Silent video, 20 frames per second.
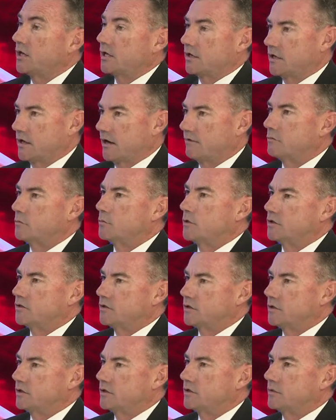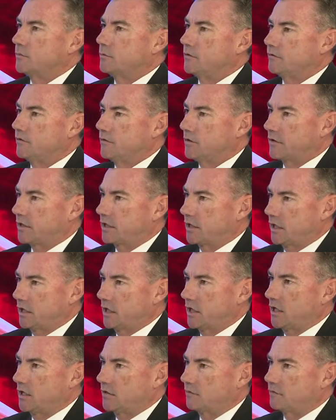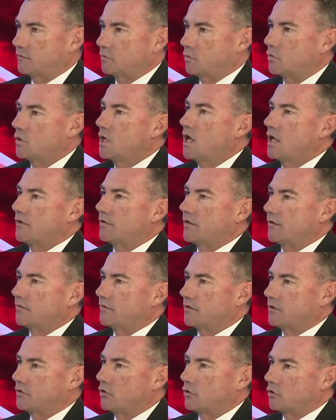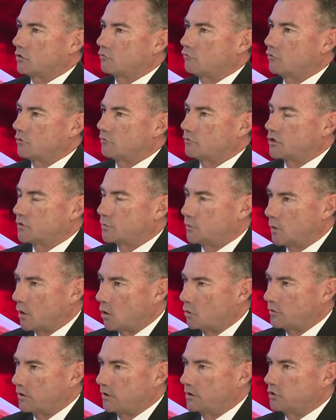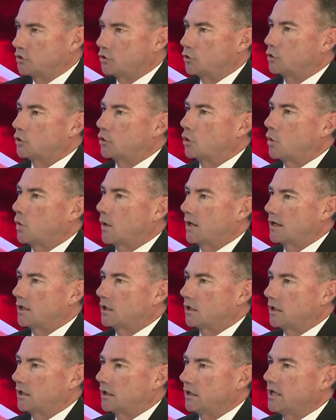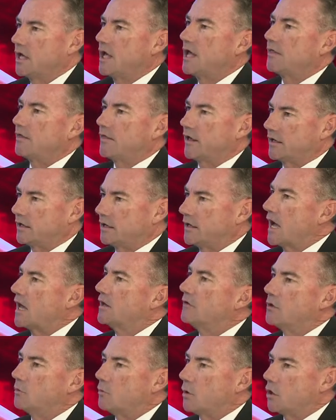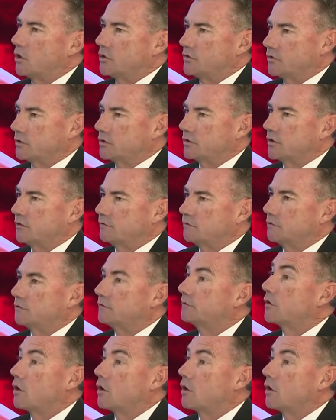governments need to be very careful that they're not responding too quickly, that it undermines the level of